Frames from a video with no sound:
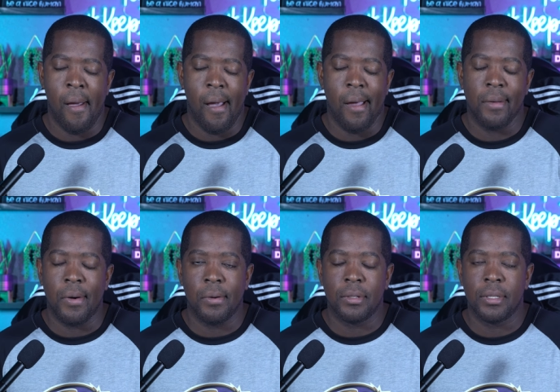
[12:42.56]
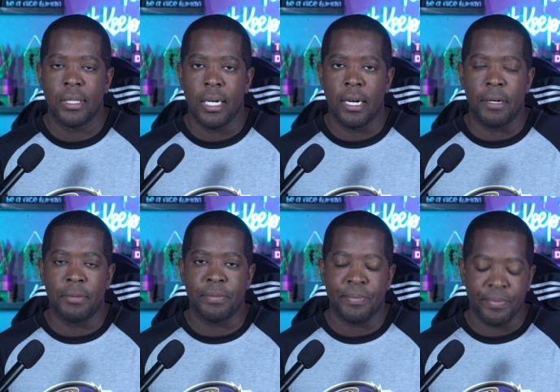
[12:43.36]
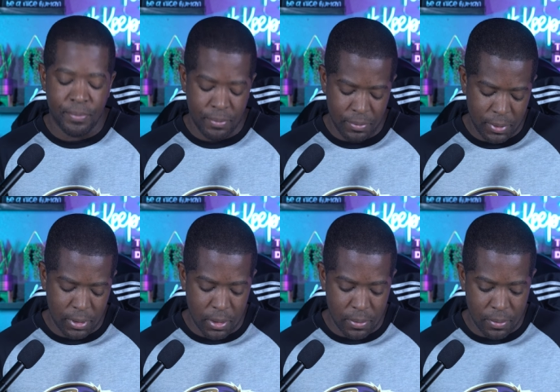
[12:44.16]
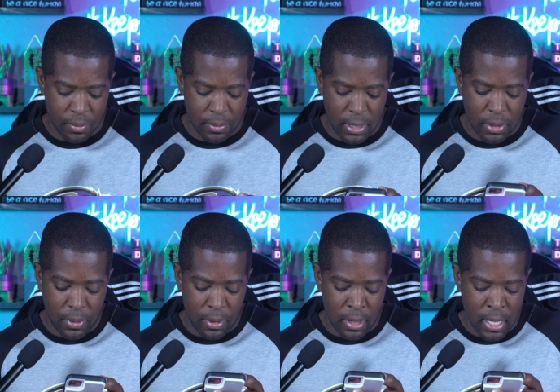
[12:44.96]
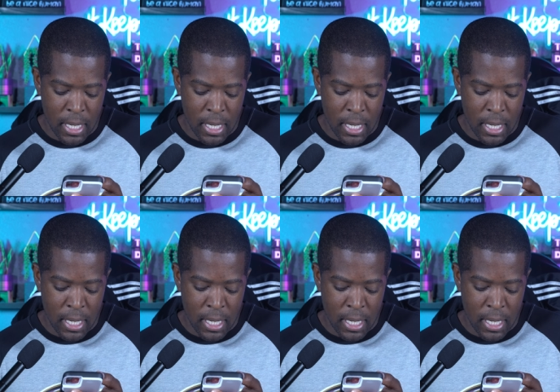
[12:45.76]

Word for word: I don't. Um, so anyway,